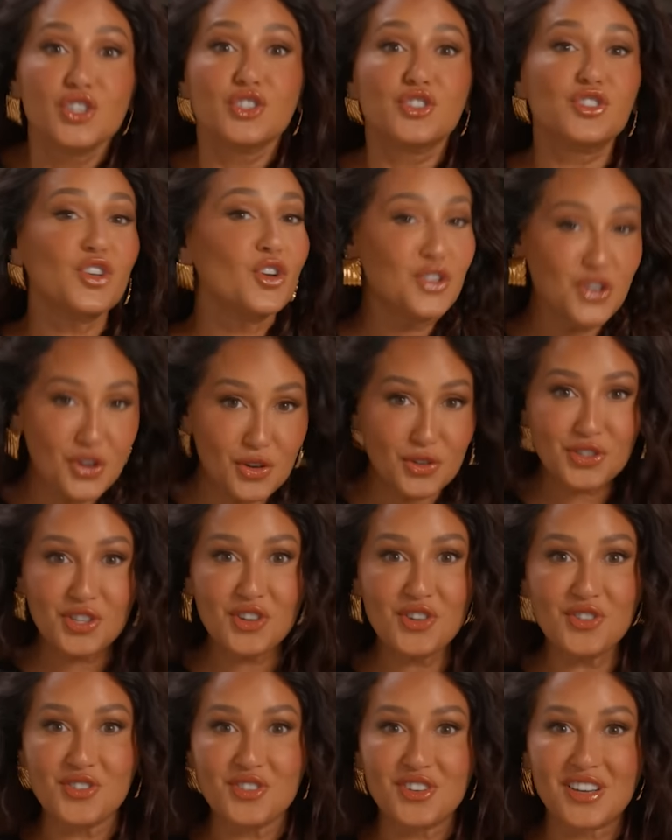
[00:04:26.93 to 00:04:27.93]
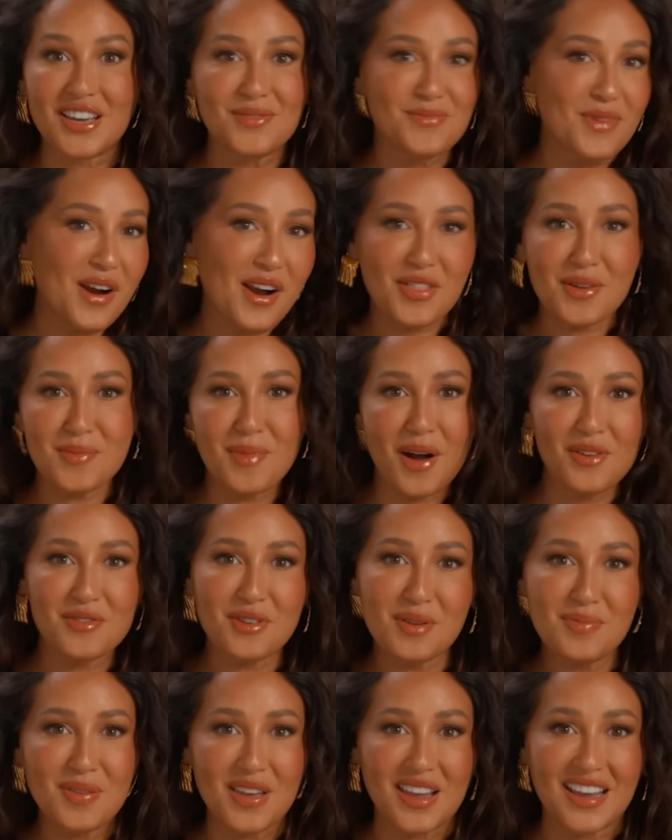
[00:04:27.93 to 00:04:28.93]
So you too can wear them on
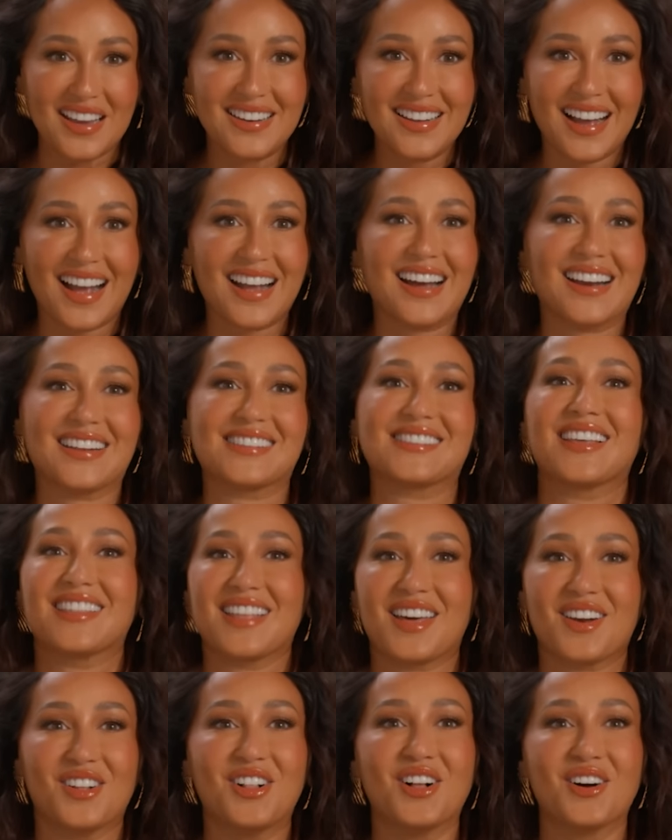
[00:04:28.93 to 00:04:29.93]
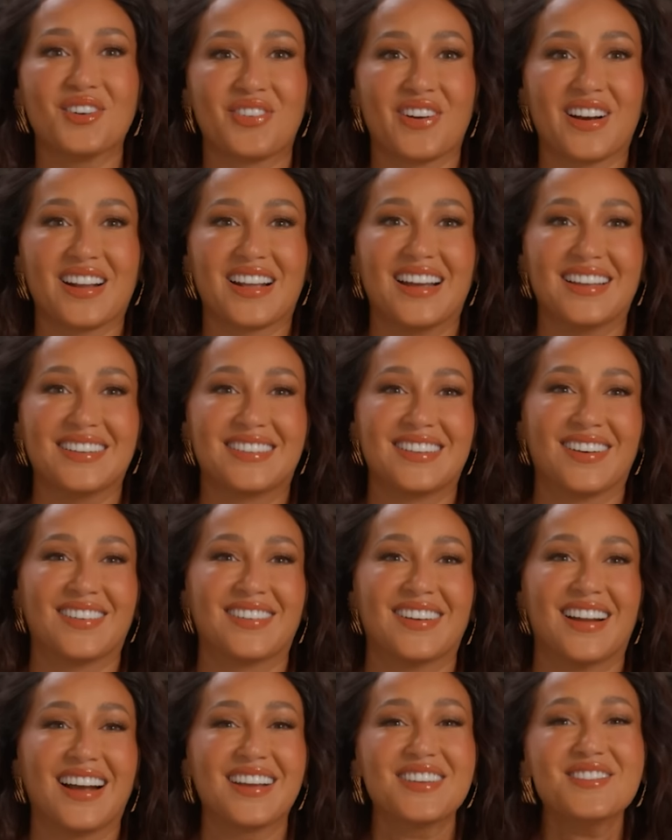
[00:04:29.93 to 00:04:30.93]
repeat. I gotta say that all over again,
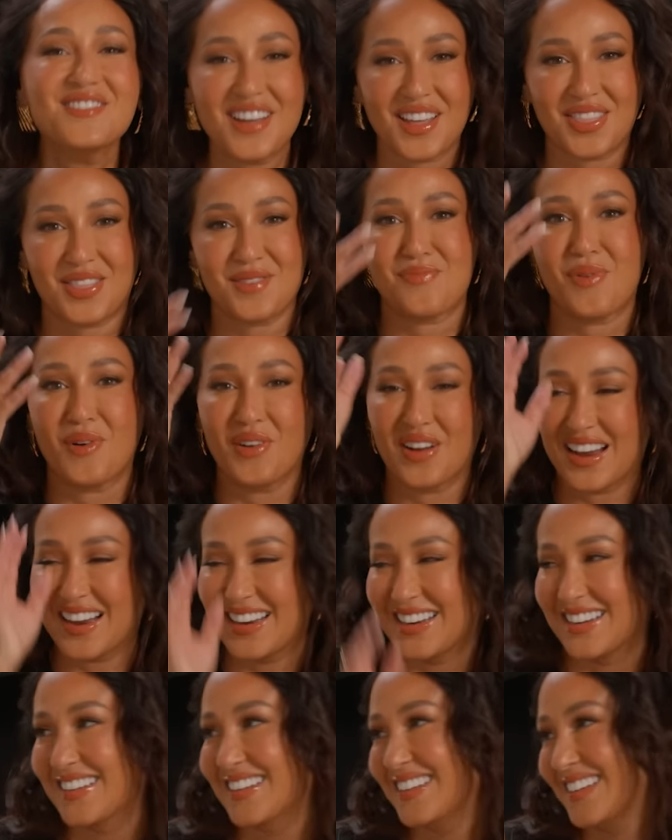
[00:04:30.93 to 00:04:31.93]
don't I? You get the point.